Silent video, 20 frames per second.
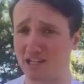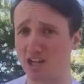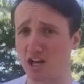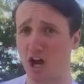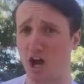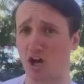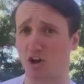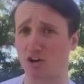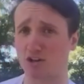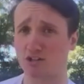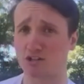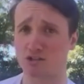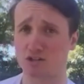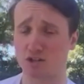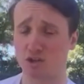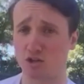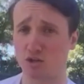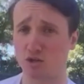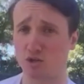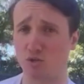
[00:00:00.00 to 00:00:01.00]
into Congress
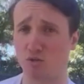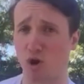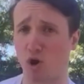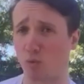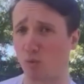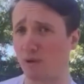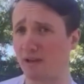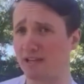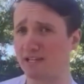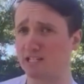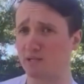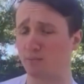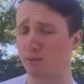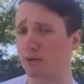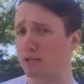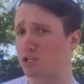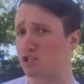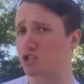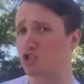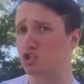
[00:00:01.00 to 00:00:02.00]
who are willing to
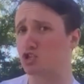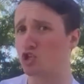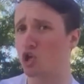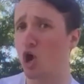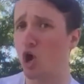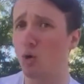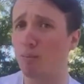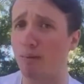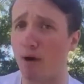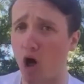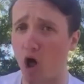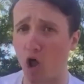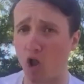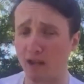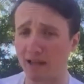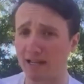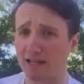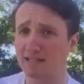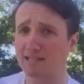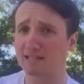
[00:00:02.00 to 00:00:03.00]
bring a
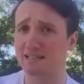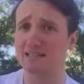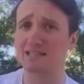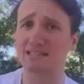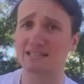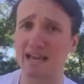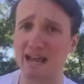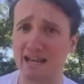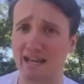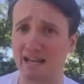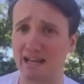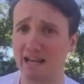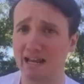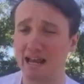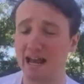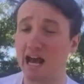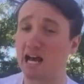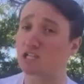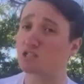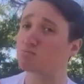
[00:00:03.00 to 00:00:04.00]
snowball into the Senate
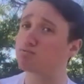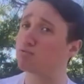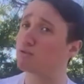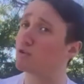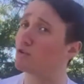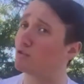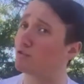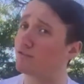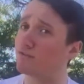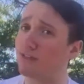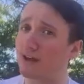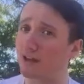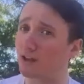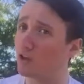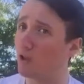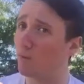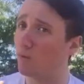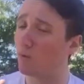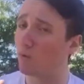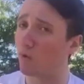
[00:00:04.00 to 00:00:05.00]
as proof that
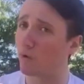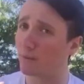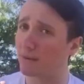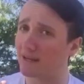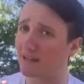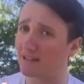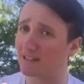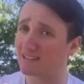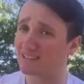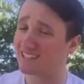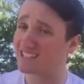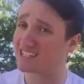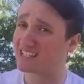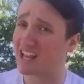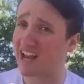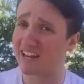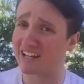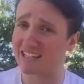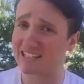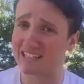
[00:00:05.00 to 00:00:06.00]
global warming does
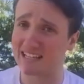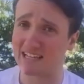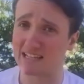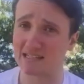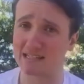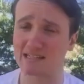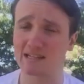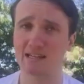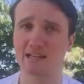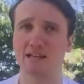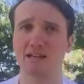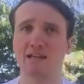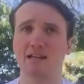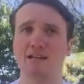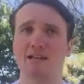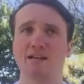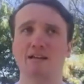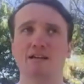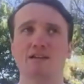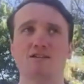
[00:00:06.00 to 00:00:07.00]
not exist.
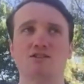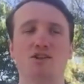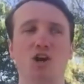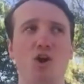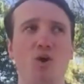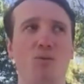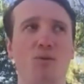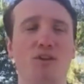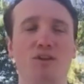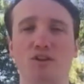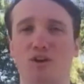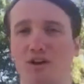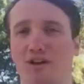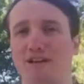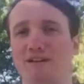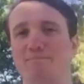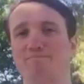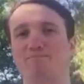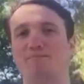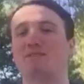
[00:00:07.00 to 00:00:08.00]
So,
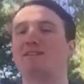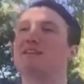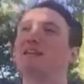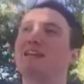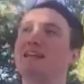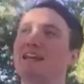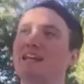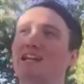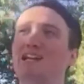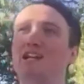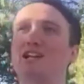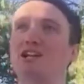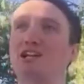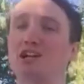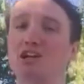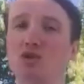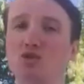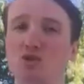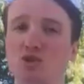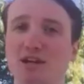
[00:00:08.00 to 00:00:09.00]
look, in
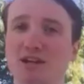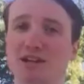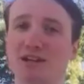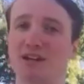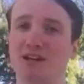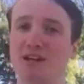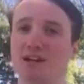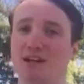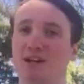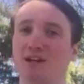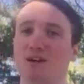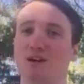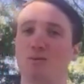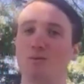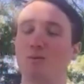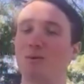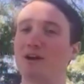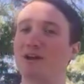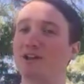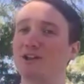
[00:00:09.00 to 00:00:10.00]
conclusion,
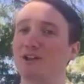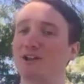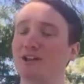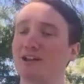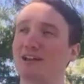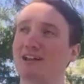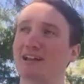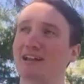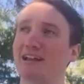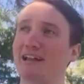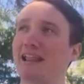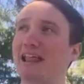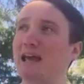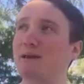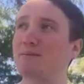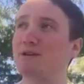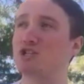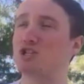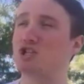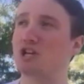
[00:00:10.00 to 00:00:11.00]
will
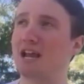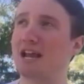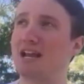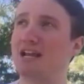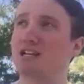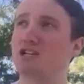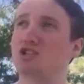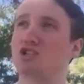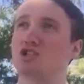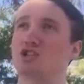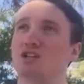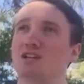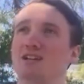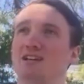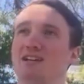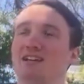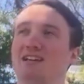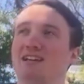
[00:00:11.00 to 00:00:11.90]
climate change